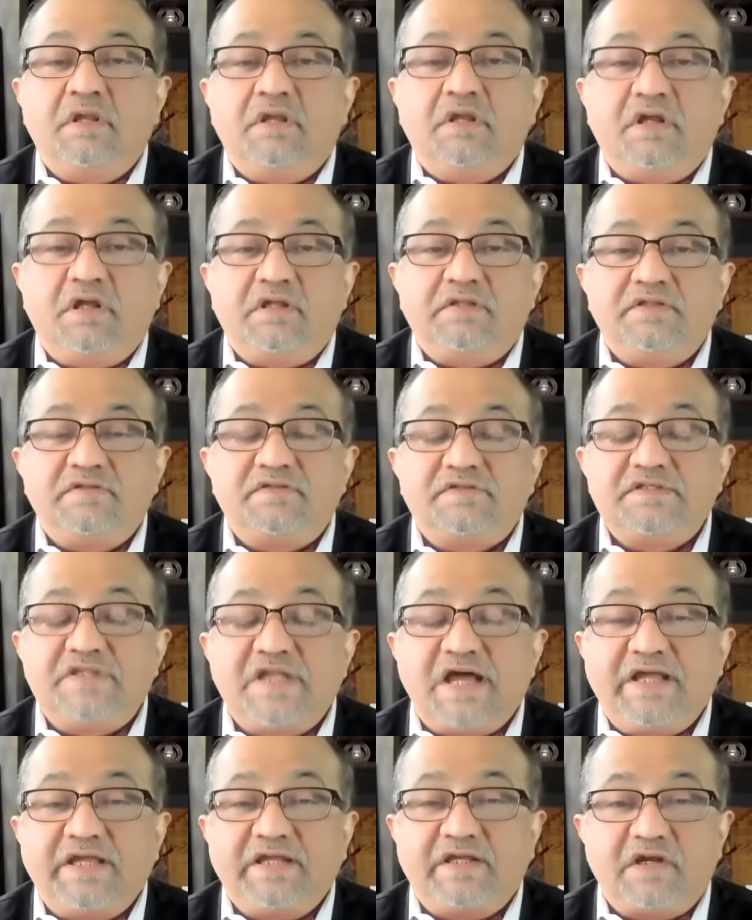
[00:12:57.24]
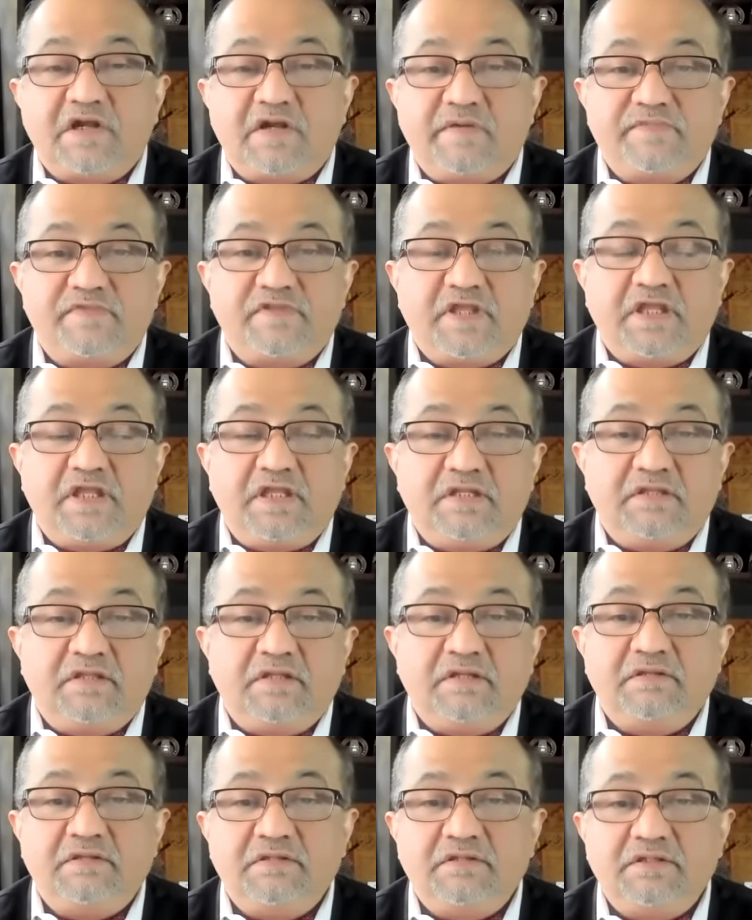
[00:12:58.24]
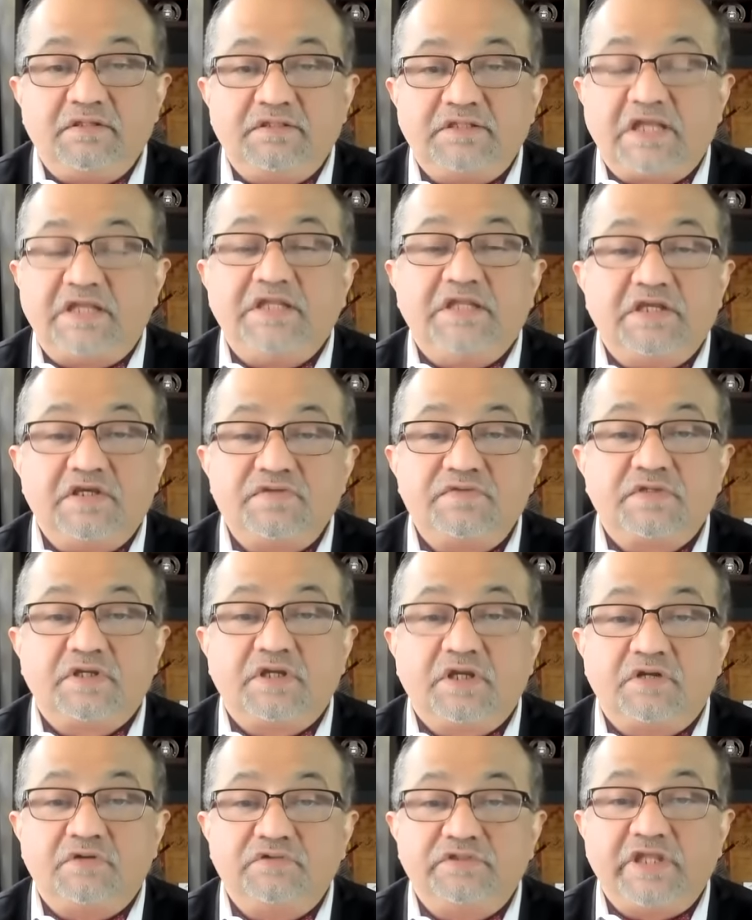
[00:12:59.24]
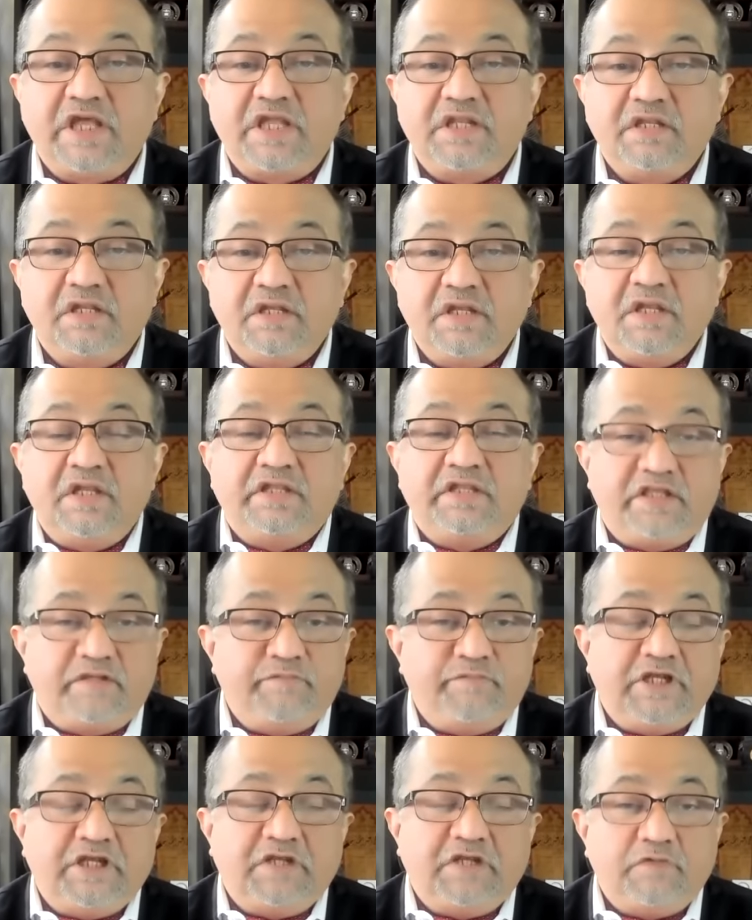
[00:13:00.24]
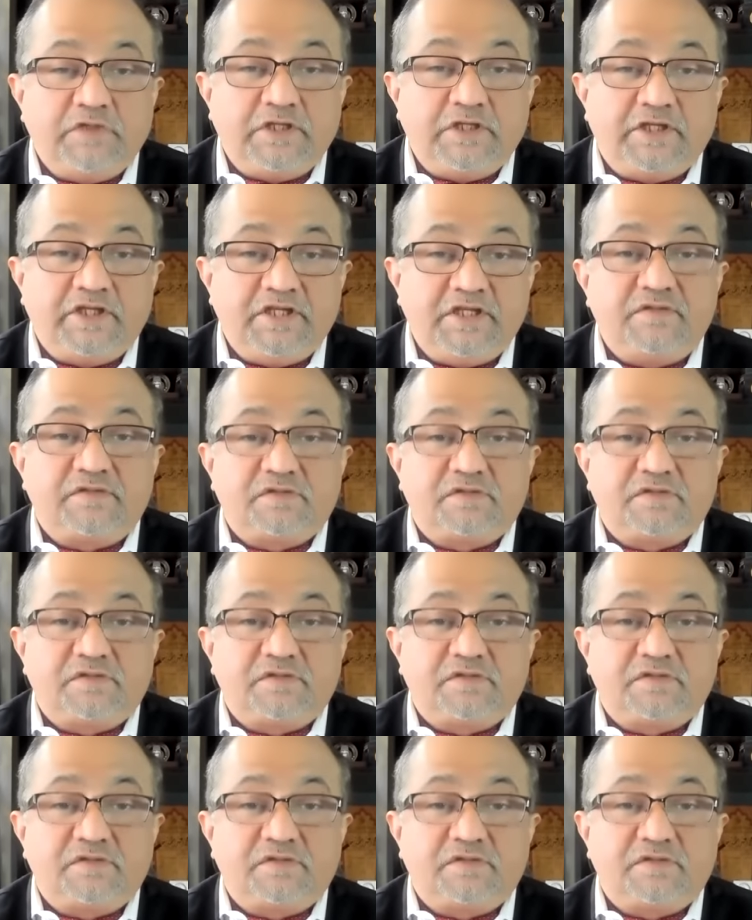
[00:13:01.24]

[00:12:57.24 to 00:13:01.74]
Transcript: Uh, this diagram, say, ten years ago, then the Middle East